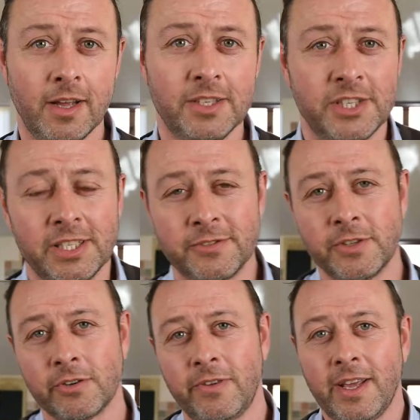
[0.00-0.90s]
Hi, James
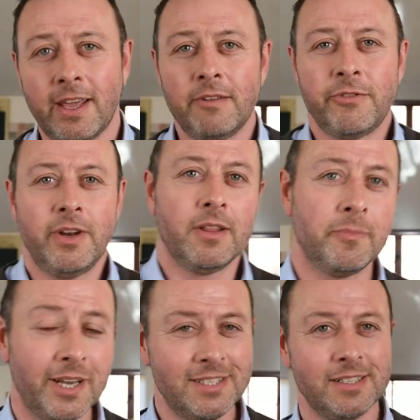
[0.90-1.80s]
Photography again for another
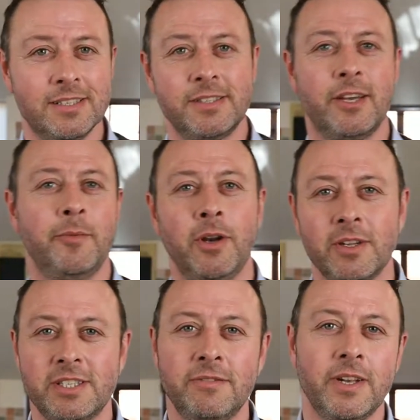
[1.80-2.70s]
basics and
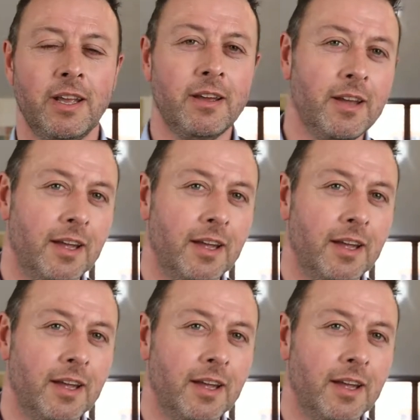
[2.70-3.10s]
terminology video